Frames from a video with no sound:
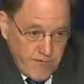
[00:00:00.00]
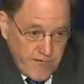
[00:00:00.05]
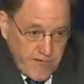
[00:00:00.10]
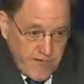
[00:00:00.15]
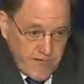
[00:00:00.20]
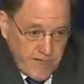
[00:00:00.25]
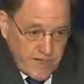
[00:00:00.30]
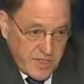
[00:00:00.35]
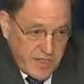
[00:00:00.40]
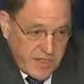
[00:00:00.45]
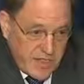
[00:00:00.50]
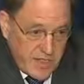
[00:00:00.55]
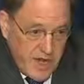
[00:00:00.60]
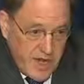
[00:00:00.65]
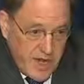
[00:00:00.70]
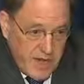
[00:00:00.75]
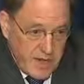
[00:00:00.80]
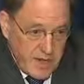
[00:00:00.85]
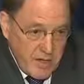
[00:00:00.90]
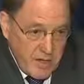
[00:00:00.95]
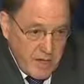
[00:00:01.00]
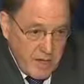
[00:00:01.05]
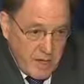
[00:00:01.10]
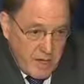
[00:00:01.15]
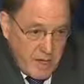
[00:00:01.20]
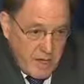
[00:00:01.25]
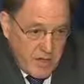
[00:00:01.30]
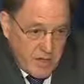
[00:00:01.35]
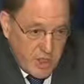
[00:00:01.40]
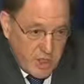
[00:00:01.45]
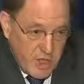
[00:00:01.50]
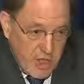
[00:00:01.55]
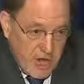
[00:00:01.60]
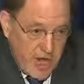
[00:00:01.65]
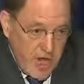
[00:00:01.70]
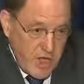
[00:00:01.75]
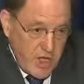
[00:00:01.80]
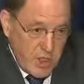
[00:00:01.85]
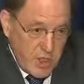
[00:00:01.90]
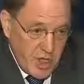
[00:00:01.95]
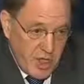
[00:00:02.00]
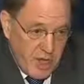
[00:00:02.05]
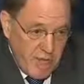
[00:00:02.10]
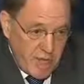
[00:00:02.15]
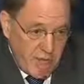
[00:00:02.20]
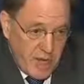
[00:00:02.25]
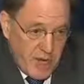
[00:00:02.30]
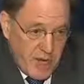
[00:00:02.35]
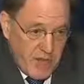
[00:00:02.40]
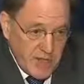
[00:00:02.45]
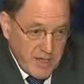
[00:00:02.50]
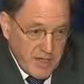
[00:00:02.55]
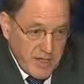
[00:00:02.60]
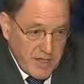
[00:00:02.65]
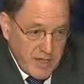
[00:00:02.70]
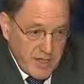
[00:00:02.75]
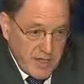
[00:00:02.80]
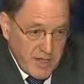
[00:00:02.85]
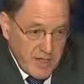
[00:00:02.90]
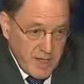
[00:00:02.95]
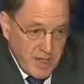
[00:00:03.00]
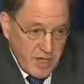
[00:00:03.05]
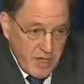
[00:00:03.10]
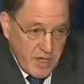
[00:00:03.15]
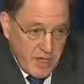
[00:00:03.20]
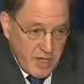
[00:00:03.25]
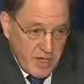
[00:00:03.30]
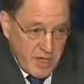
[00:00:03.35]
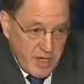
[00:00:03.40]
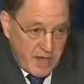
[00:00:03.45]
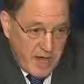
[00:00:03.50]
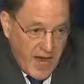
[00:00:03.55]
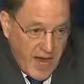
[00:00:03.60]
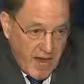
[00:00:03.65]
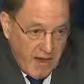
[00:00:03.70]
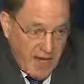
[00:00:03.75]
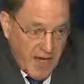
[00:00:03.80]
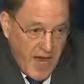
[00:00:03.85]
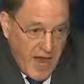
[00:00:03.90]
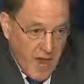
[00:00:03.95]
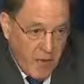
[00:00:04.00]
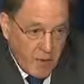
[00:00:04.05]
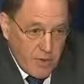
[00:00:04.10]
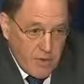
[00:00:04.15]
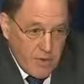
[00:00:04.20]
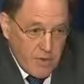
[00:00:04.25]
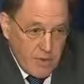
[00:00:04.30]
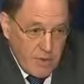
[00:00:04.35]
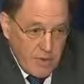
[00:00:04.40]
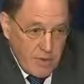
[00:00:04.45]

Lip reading: That is to say, a change of policies carried out